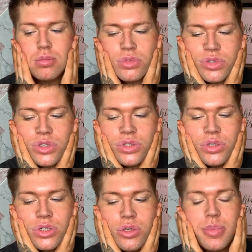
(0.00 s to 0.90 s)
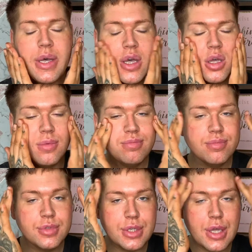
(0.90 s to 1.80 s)
So it's looking a bit
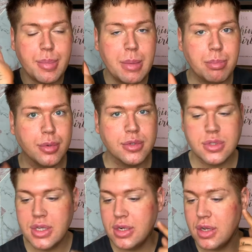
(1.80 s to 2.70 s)
busted.